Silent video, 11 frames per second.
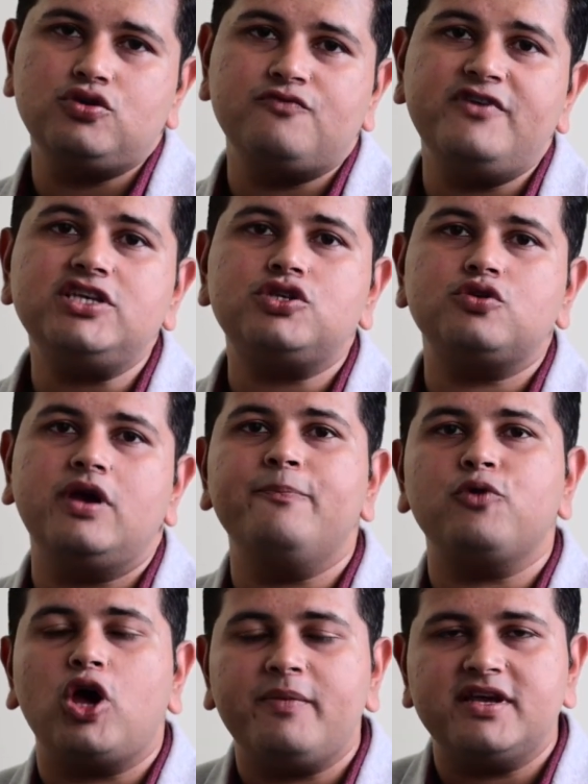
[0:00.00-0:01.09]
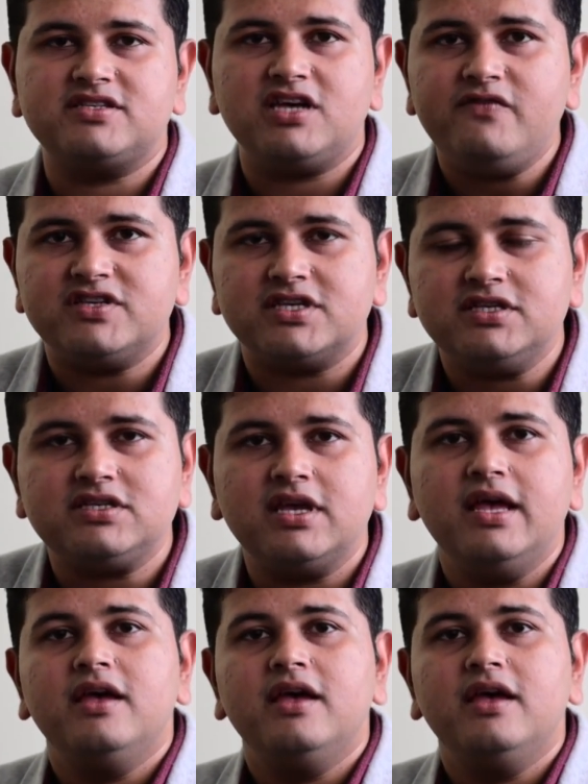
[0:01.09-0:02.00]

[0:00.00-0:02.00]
you wish to employ my services,